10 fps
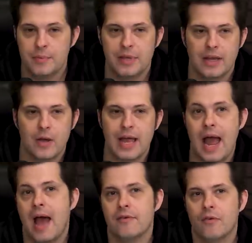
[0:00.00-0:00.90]
then you'd be like, "Okay,
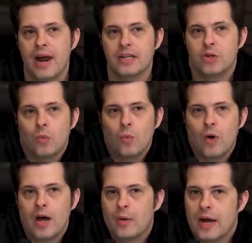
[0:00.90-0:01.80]
I have a wrench.
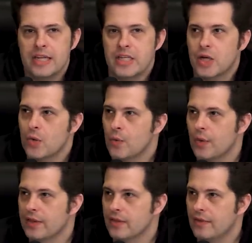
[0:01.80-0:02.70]
What do I do
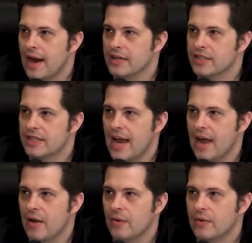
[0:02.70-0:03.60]
with the wrench
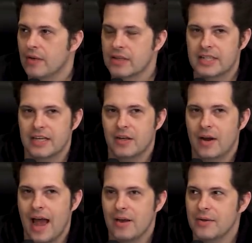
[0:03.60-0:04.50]
now?" It's like, you know,
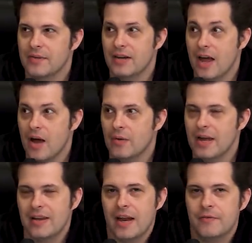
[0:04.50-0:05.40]
how do you even know?
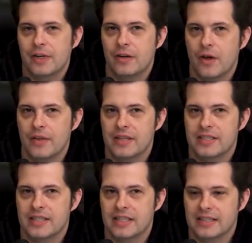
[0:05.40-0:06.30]
And you got to figure all these
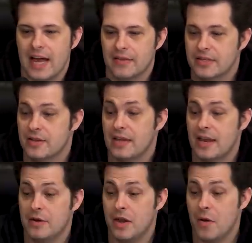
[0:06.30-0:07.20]
things out so
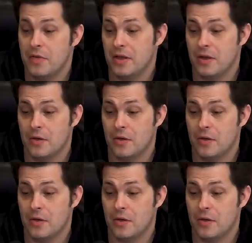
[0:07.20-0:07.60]
that you know the